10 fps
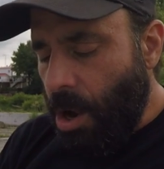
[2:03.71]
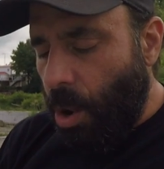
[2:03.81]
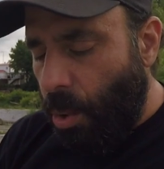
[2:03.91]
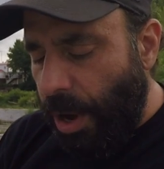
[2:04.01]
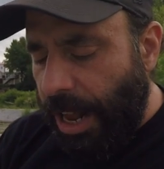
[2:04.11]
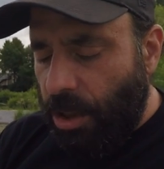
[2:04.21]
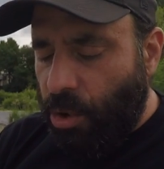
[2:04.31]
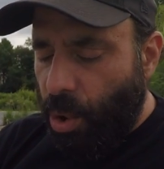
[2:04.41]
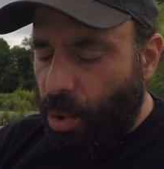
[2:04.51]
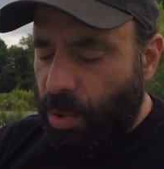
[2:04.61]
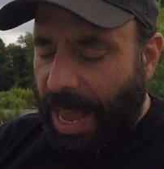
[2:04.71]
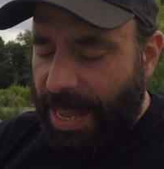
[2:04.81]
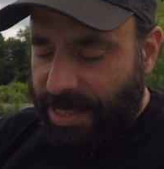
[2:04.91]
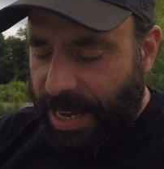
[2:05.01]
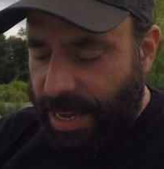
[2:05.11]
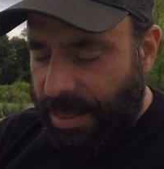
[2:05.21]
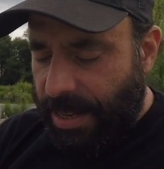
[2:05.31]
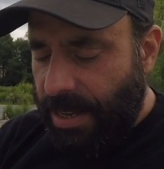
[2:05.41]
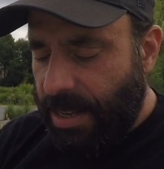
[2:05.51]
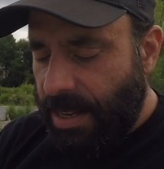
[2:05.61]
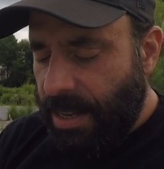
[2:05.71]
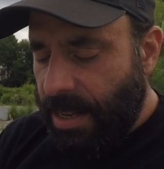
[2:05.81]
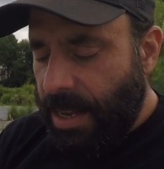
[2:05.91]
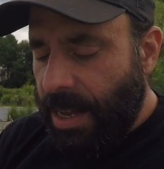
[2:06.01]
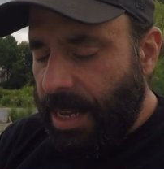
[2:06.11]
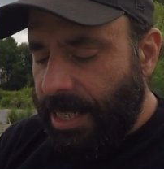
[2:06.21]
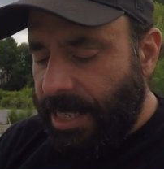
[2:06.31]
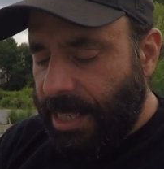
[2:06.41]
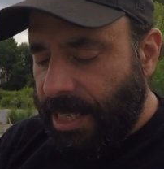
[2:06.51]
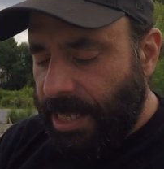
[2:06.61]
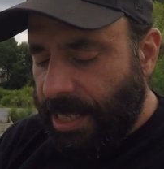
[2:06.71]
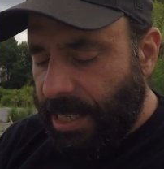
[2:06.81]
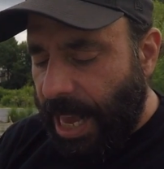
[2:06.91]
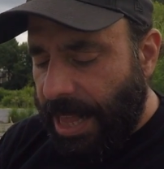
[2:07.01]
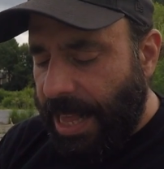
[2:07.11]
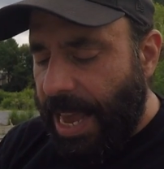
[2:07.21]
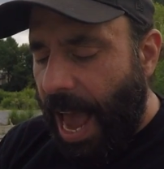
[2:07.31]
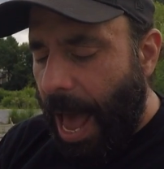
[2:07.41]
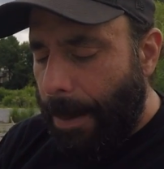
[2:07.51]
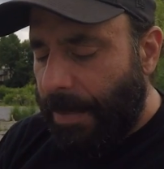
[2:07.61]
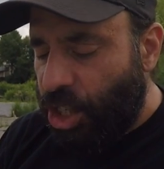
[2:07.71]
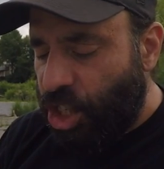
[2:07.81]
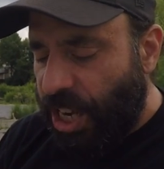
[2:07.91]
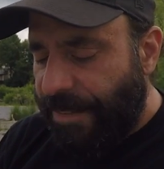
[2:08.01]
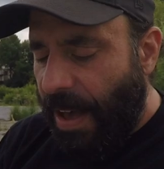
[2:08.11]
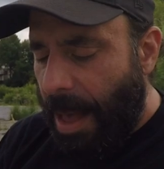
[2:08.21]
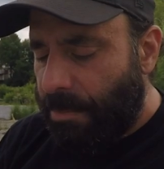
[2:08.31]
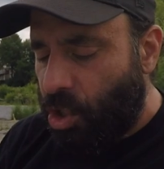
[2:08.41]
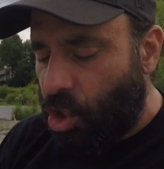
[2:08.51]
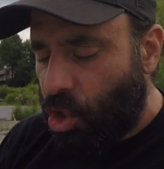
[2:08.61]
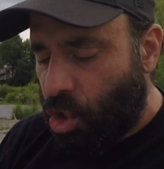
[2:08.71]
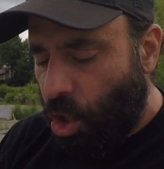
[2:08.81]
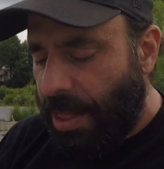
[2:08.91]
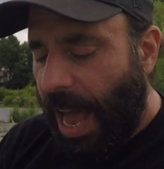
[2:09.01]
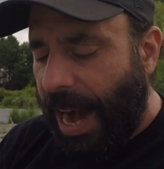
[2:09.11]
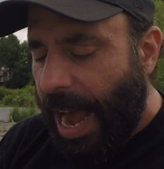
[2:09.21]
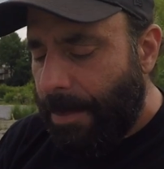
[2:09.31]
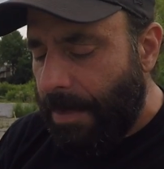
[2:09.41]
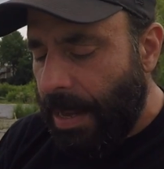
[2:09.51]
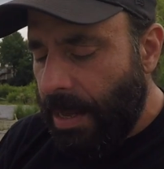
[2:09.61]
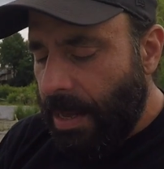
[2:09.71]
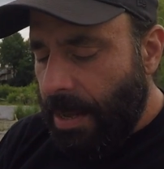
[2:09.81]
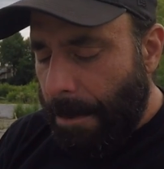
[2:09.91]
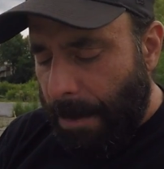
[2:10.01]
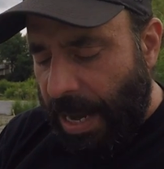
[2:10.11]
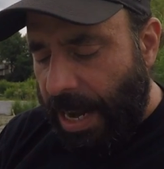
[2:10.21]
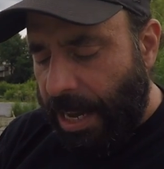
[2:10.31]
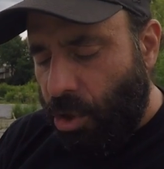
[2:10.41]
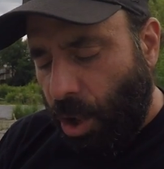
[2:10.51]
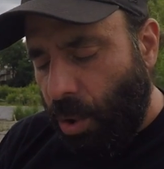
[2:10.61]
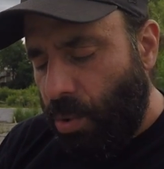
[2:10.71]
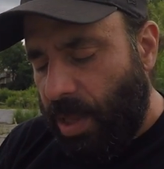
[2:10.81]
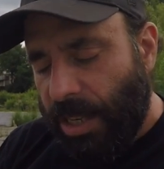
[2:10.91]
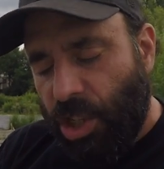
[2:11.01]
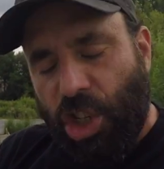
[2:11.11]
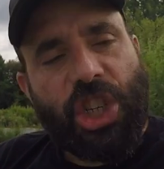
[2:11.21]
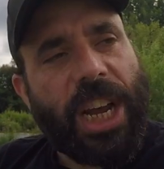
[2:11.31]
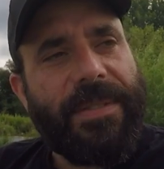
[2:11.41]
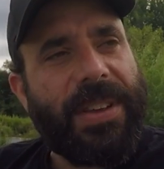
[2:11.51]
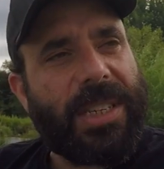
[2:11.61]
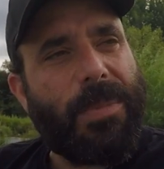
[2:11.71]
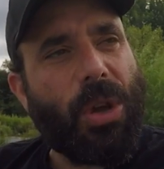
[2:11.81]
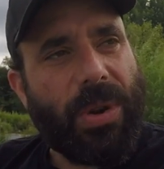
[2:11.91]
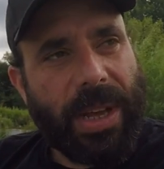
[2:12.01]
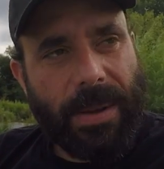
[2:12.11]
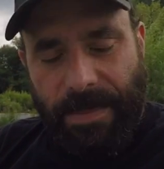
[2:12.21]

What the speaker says: Real truth, as in Satyam Shivam Sundaram, meaning truth is Shiv, is beauty,